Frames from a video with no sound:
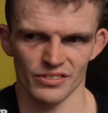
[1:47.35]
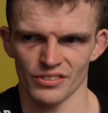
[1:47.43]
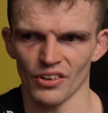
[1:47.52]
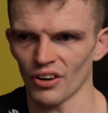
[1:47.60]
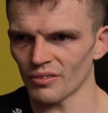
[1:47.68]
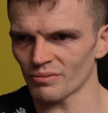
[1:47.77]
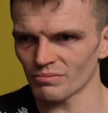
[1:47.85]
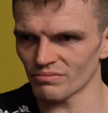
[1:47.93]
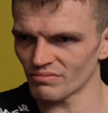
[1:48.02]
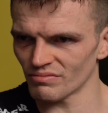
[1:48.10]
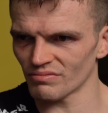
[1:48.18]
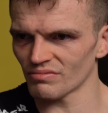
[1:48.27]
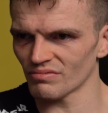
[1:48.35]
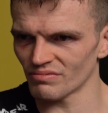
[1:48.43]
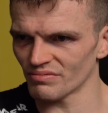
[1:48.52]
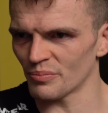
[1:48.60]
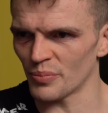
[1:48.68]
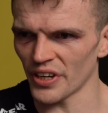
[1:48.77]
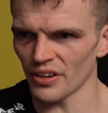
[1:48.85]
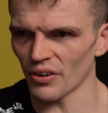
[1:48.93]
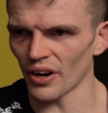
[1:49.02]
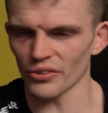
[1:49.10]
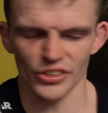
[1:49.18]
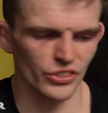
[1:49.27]
not be
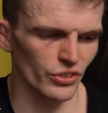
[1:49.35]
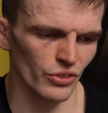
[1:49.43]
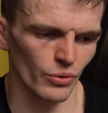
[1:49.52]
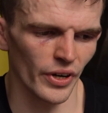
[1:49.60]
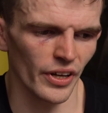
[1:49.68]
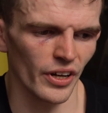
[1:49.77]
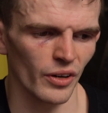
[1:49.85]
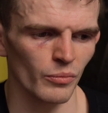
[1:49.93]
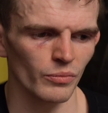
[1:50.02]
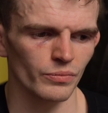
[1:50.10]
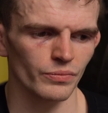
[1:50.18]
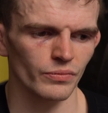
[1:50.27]
around each other when um,